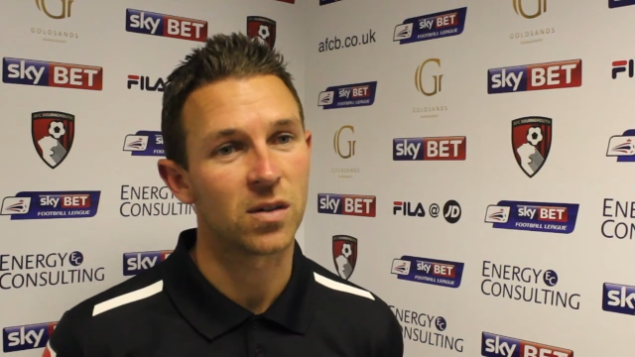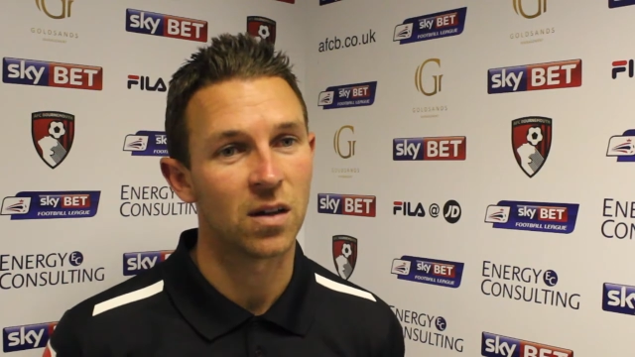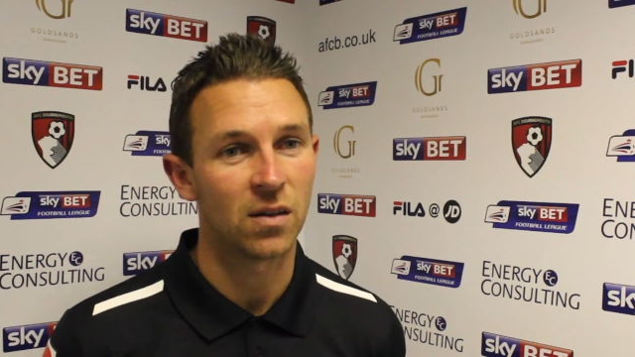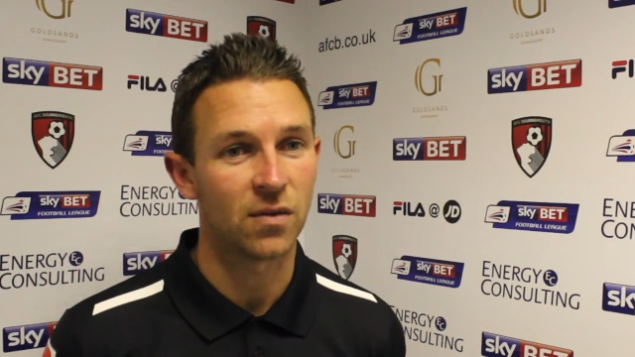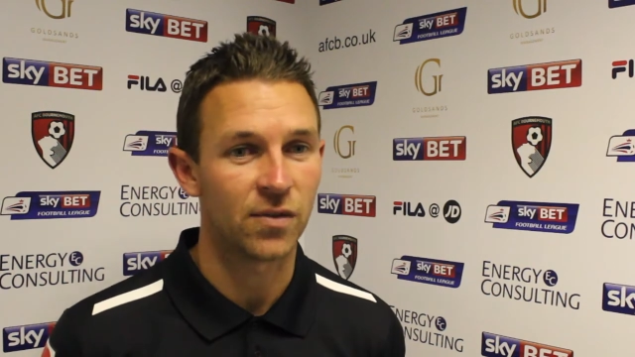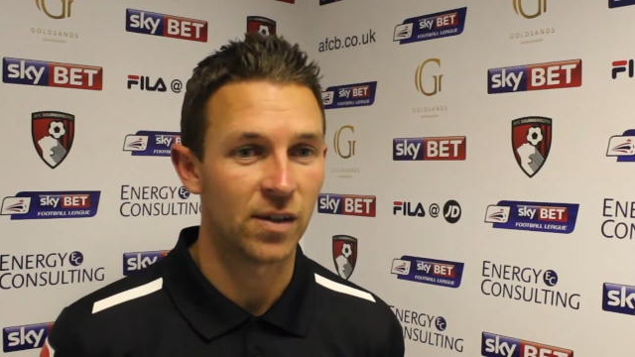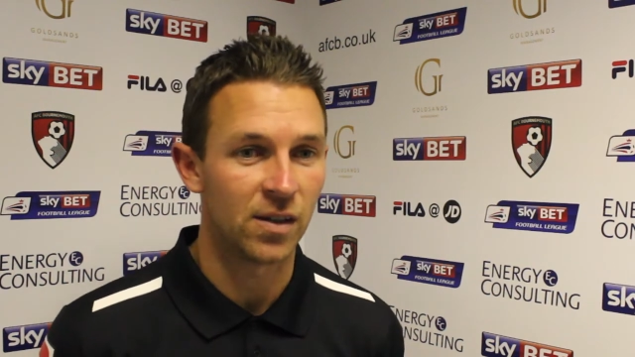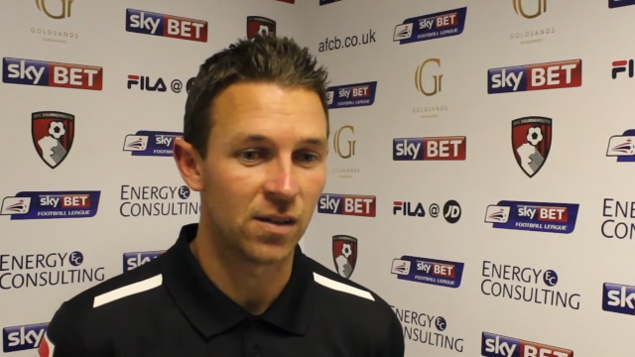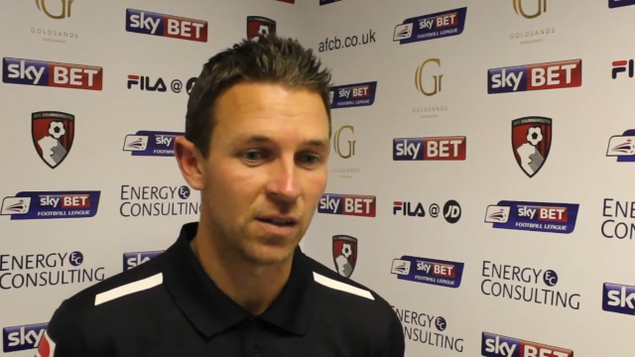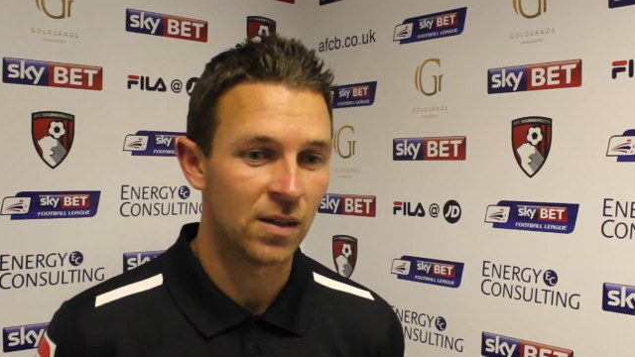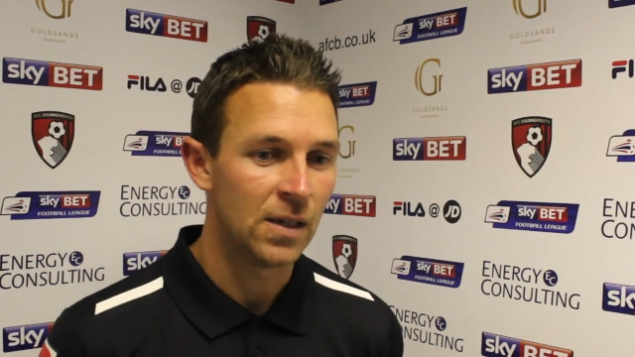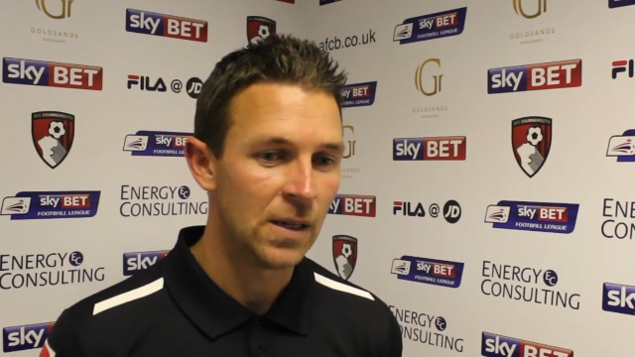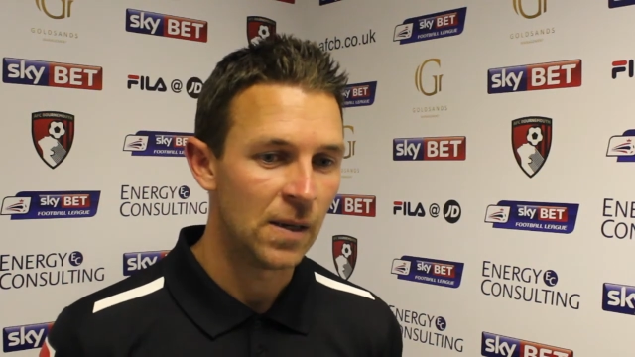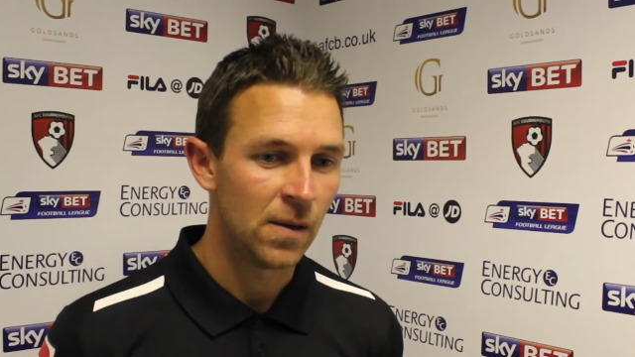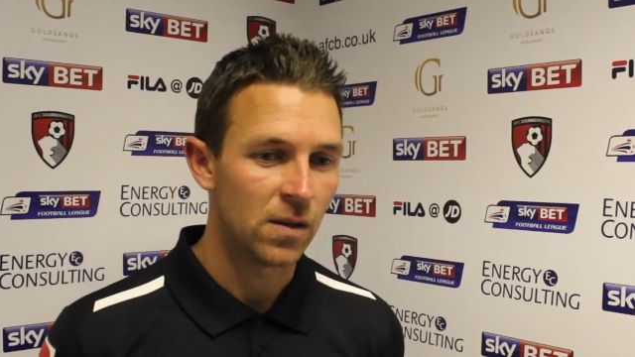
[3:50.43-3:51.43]
stuff, then
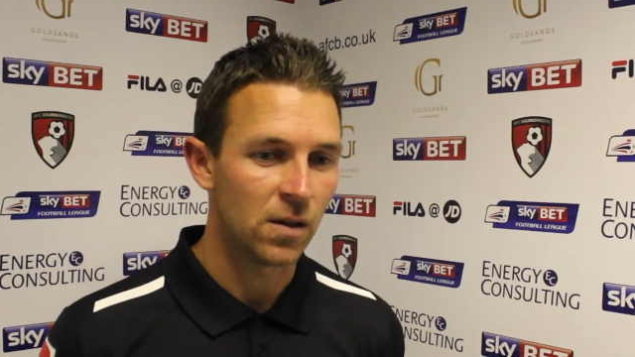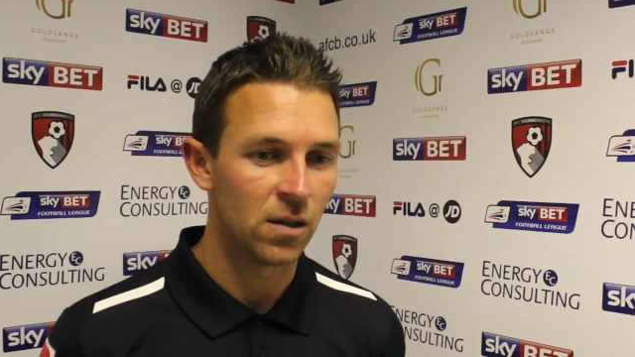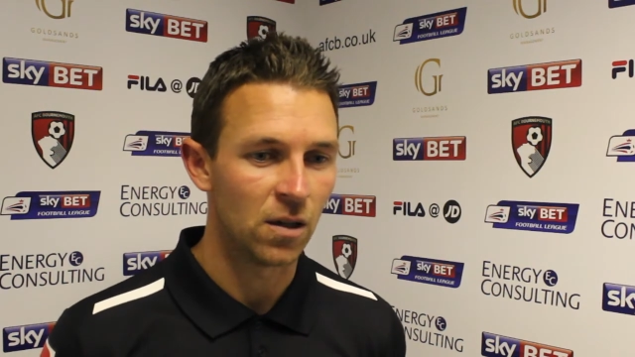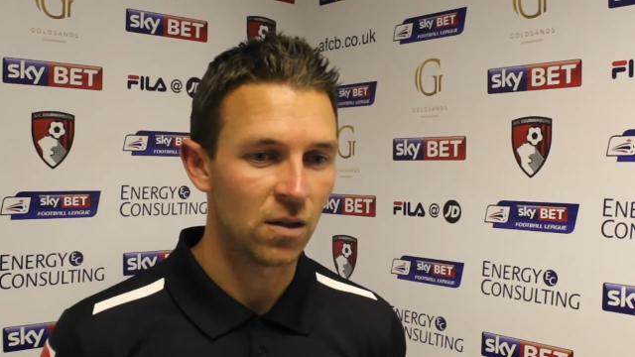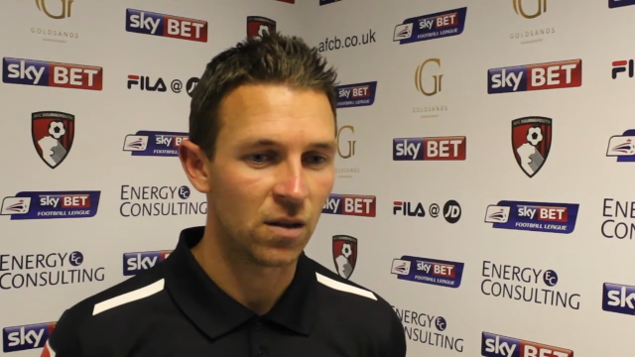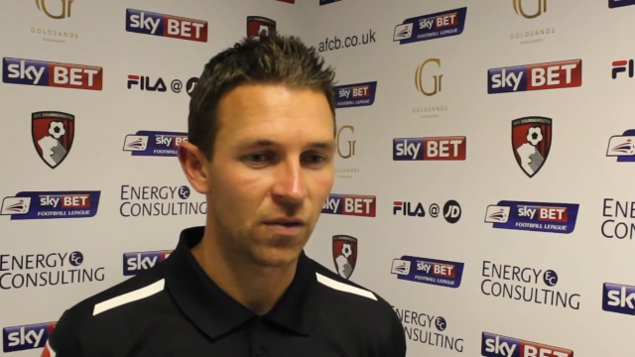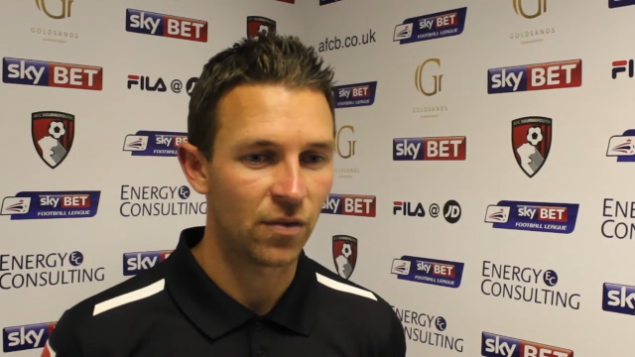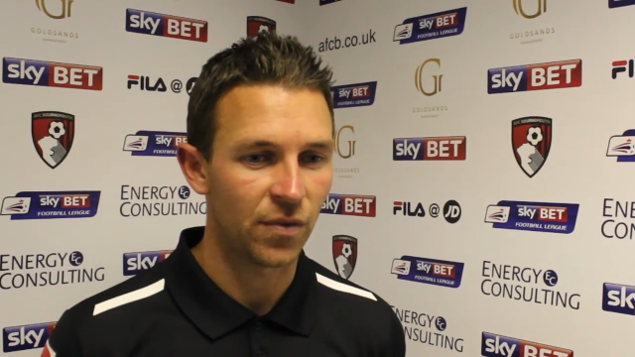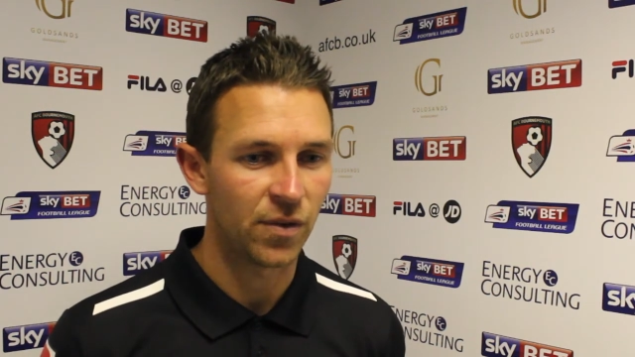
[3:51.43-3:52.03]
you know,